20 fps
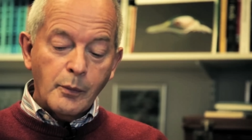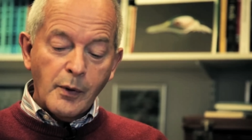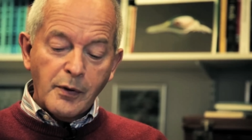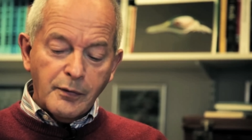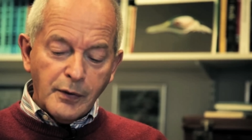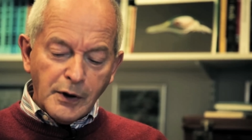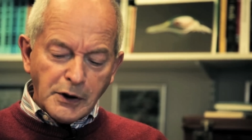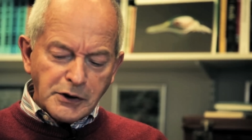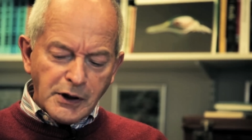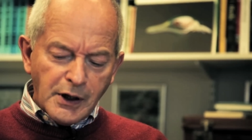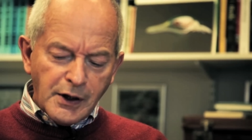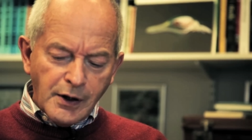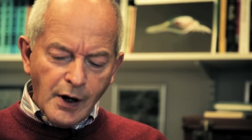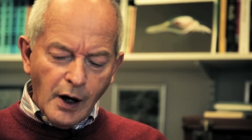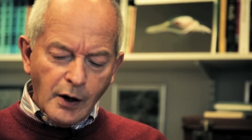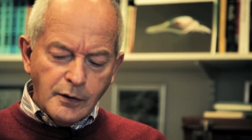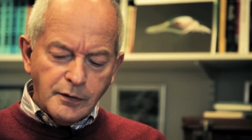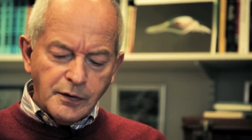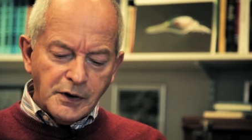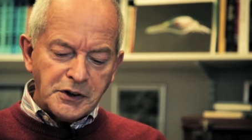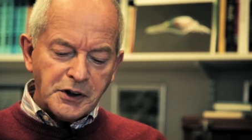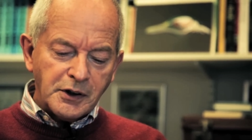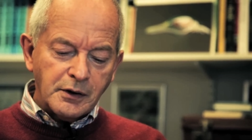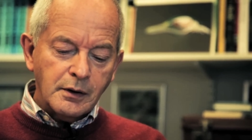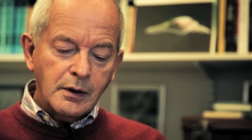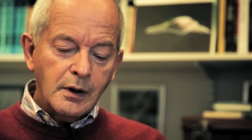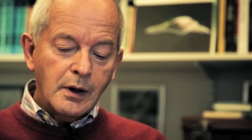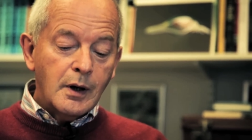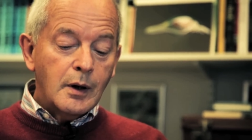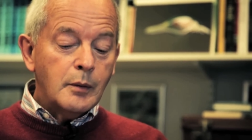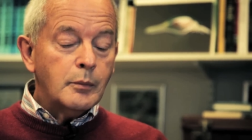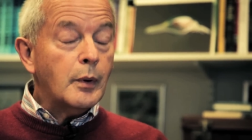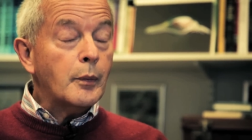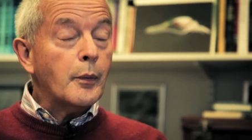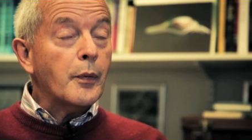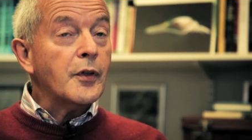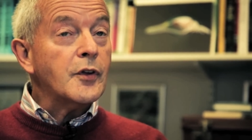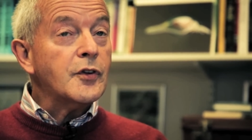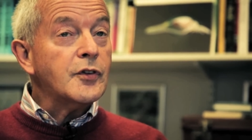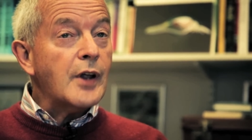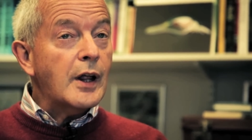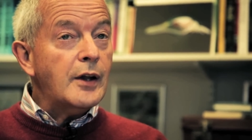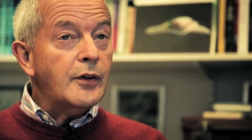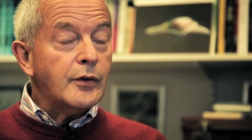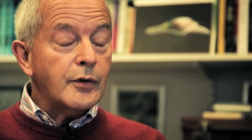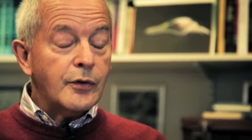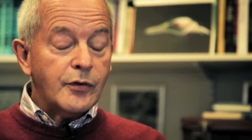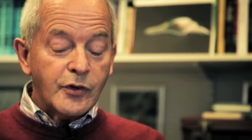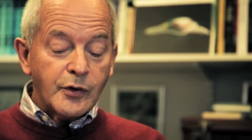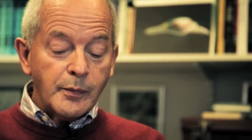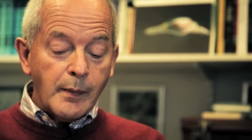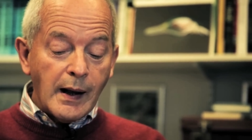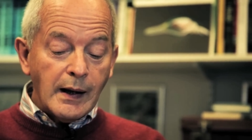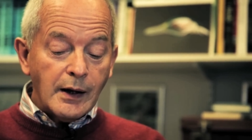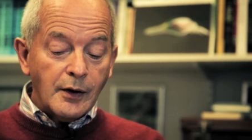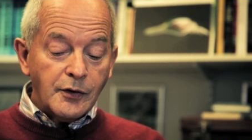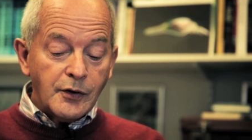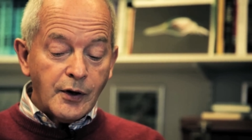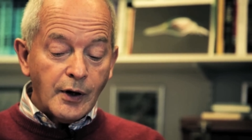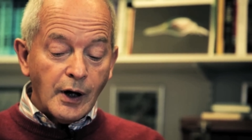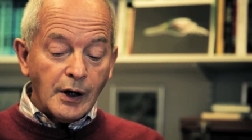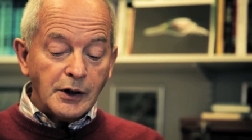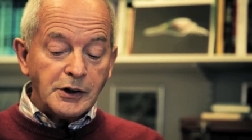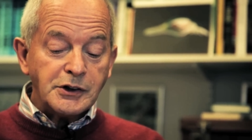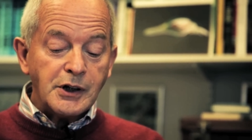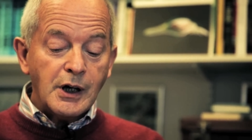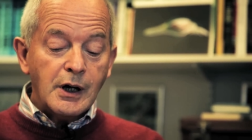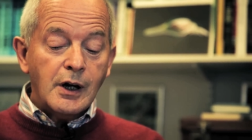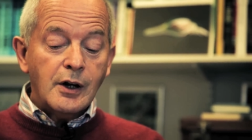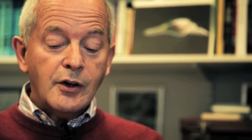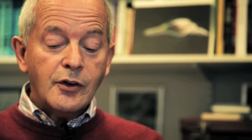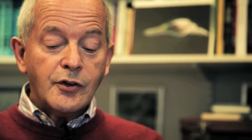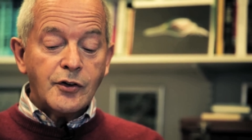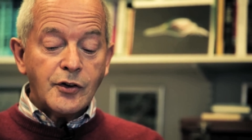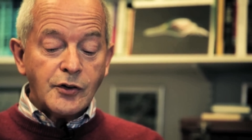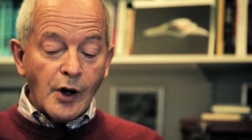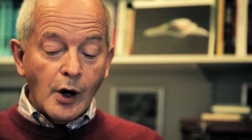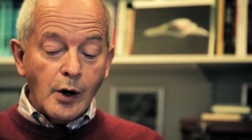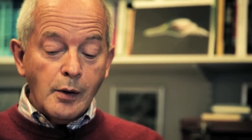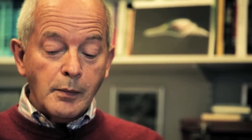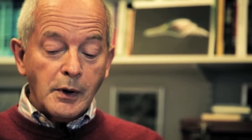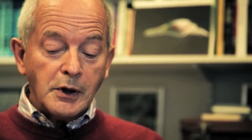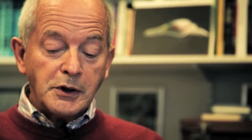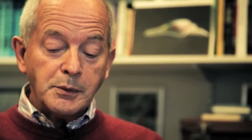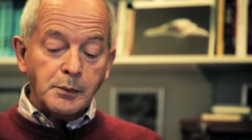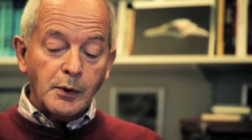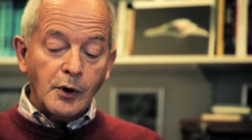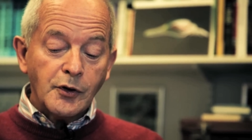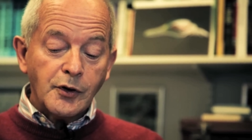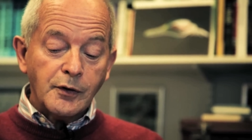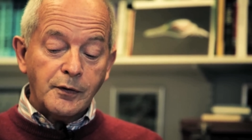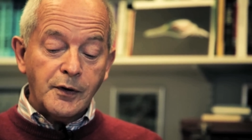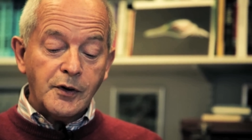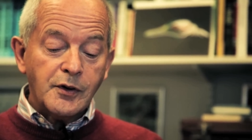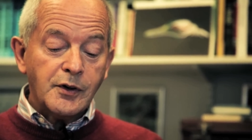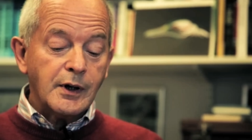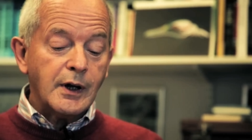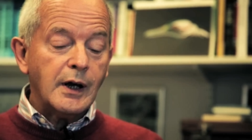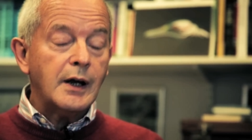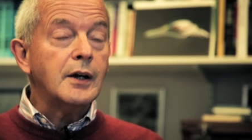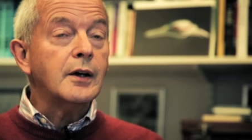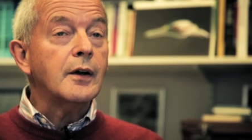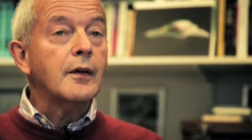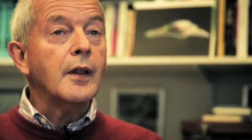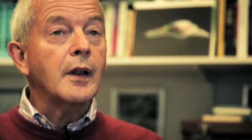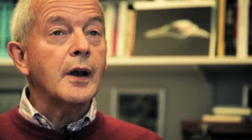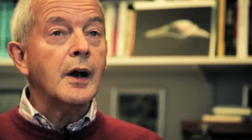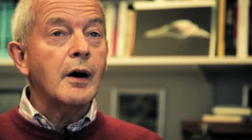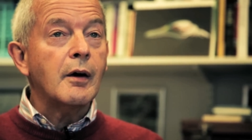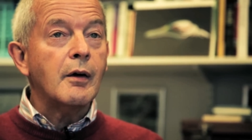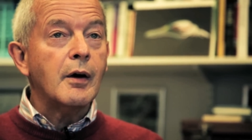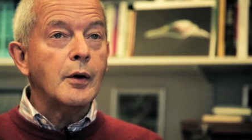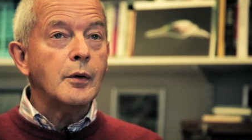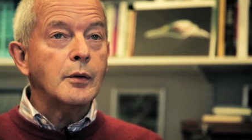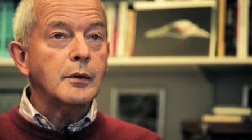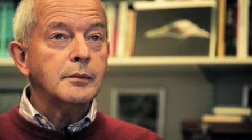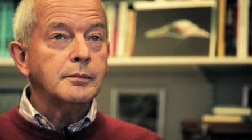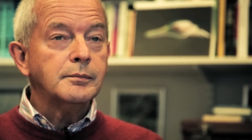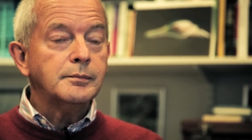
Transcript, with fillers: with virtually no vision but with a sense of smell and touch so much more sophisticated than our own.